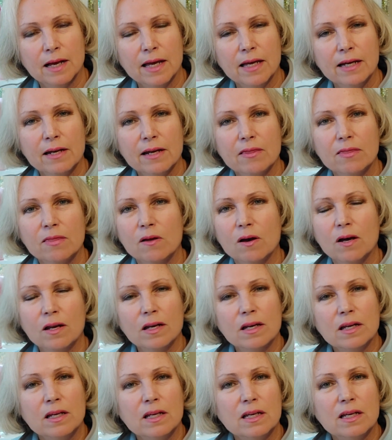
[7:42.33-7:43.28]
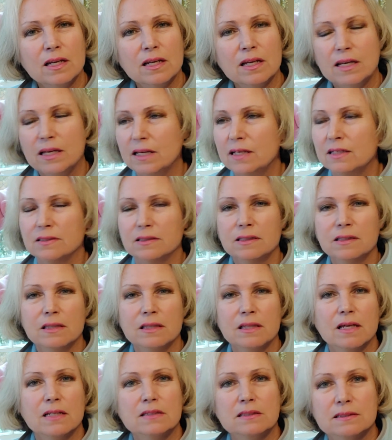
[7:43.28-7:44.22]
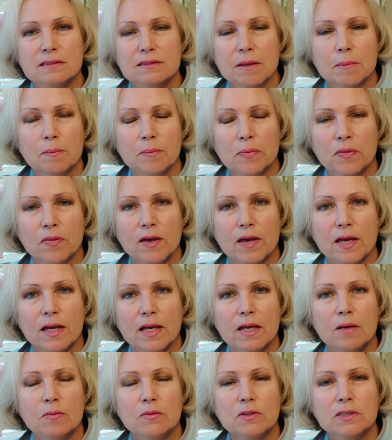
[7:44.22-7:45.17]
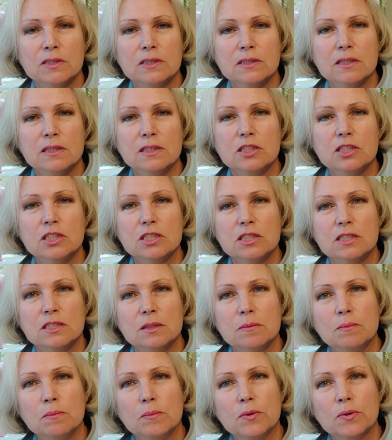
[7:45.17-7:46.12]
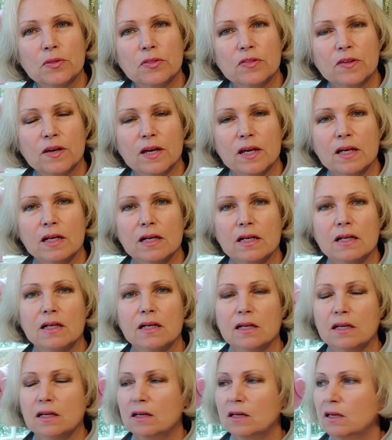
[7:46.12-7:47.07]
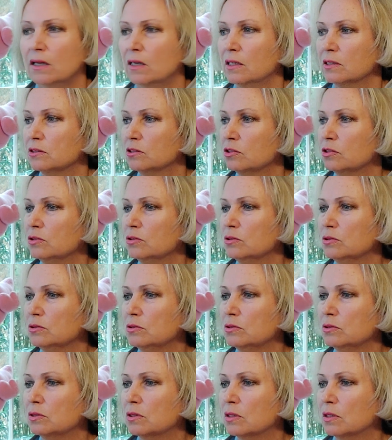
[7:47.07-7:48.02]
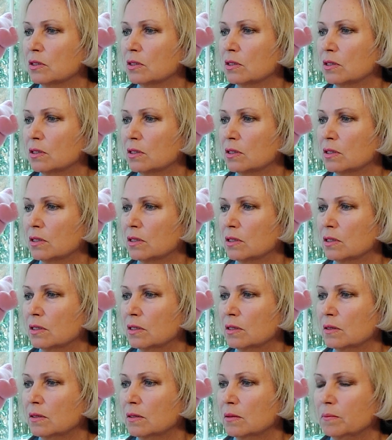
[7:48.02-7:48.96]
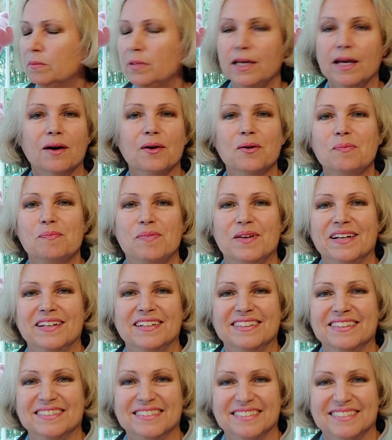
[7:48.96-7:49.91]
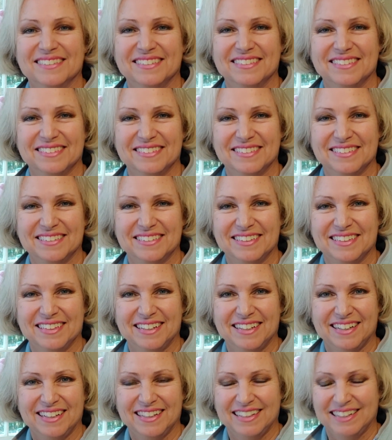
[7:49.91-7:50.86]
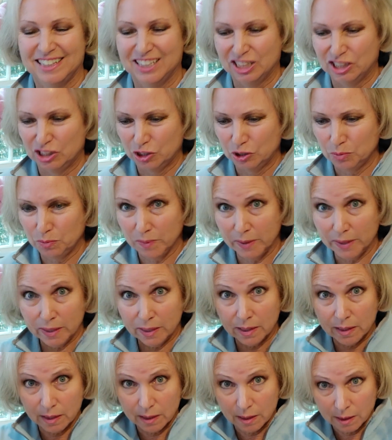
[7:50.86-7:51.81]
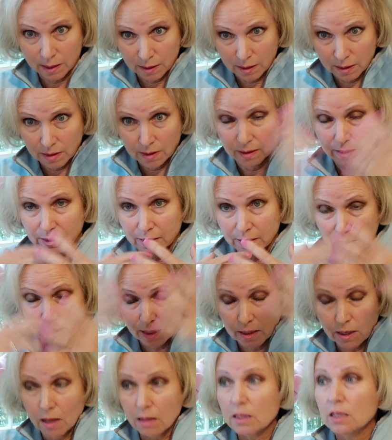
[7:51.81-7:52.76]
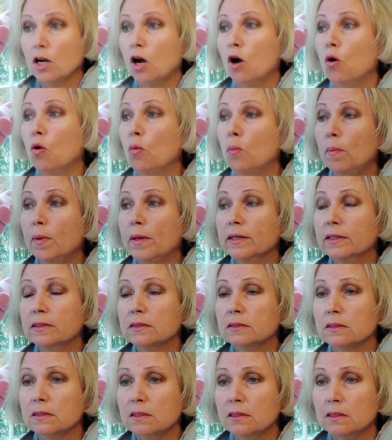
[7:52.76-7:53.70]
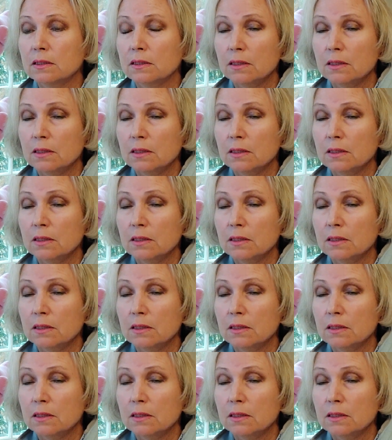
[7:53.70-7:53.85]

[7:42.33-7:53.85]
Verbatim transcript: And I thought, isn't that something? It was such a simple thing to be open, to be, I call it open,